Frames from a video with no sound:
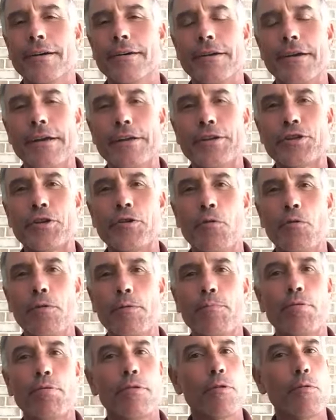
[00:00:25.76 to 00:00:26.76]
It's
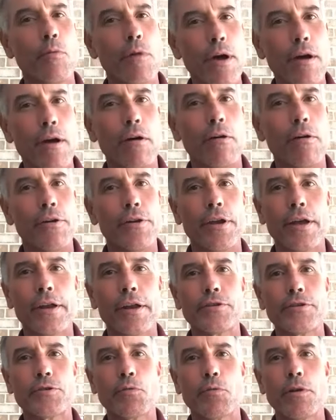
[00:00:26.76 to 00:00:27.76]
going pretty well. Not
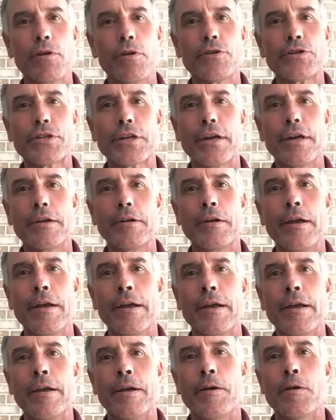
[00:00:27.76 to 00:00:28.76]
as well as I
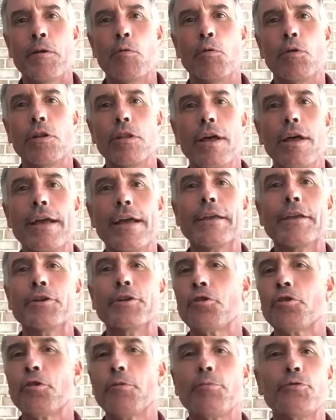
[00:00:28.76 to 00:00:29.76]
would like in
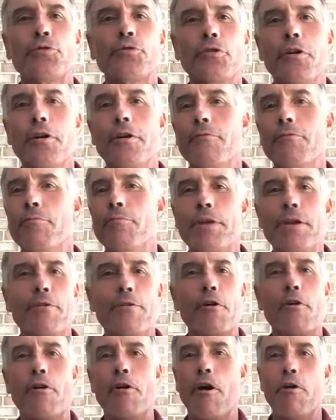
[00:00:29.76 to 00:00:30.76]
terms of
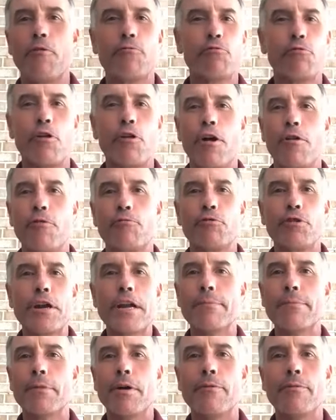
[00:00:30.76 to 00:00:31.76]
our
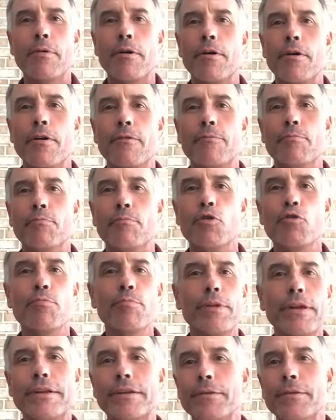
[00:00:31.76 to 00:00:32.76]
freedom of
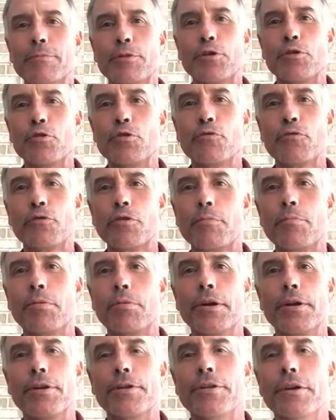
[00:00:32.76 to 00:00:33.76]
movement and maneuver,
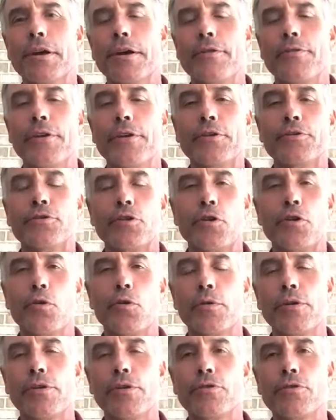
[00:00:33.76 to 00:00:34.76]
but things are
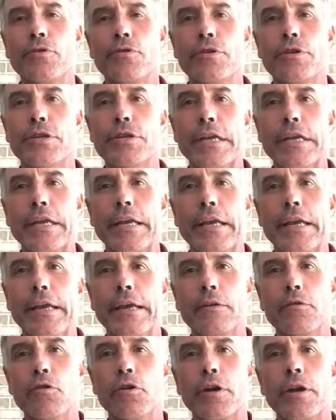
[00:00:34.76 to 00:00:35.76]
going as good as they
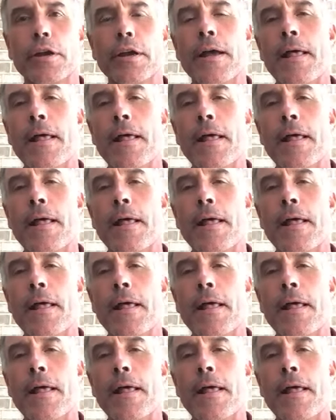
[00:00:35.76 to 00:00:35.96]
can. Look,